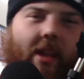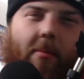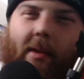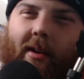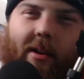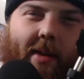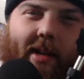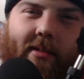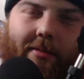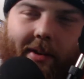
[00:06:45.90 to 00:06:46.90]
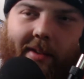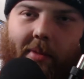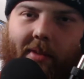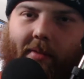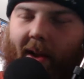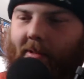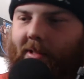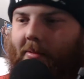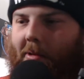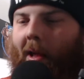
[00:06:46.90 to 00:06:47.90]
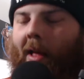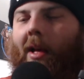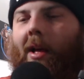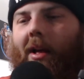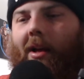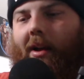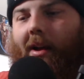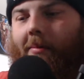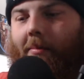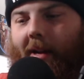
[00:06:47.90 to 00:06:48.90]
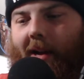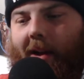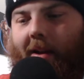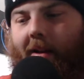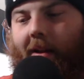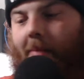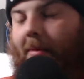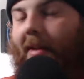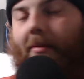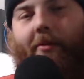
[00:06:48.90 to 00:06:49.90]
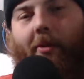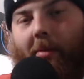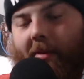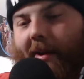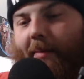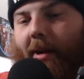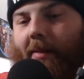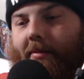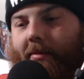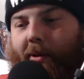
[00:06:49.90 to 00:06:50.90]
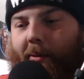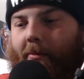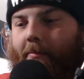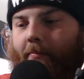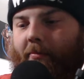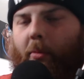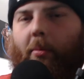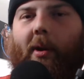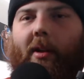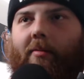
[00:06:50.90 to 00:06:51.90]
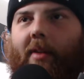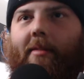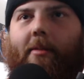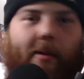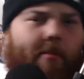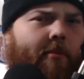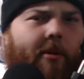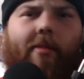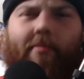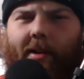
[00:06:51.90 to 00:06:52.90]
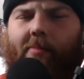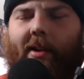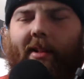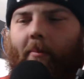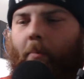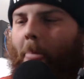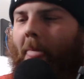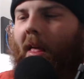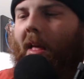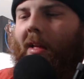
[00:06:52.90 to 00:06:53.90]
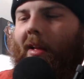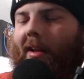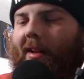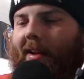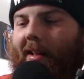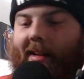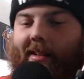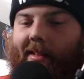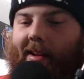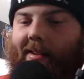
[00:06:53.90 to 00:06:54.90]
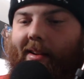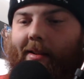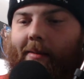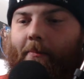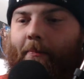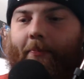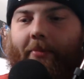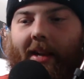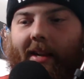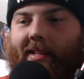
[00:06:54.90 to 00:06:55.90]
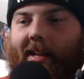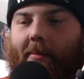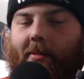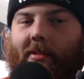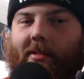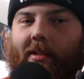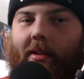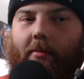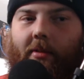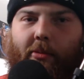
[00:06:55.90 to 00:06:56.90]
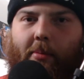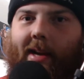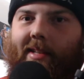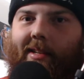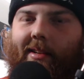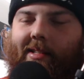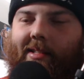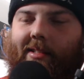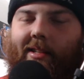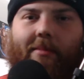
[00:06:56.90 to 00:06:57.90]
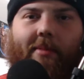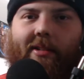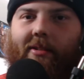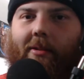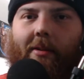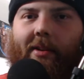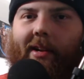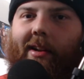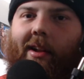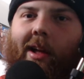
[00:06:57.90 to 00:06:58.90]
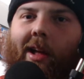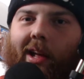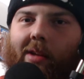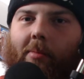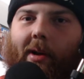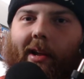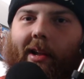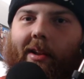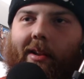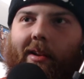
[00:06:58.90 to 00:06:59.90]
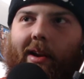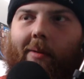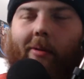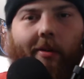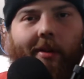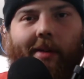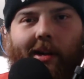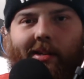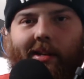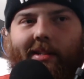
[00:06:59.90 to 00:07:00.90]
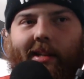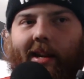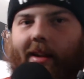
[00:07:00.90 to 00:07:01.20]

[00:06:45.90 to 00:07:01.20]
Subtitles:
I'm not good at math, so forgive me if I average this wrong. I'm going to give it a 4.5 puffs total. 4.53. We'll go, yeah, right there. And I liked it a lot. Like I said, it was surprising because zombies are so overdone. But I only watched it because, like,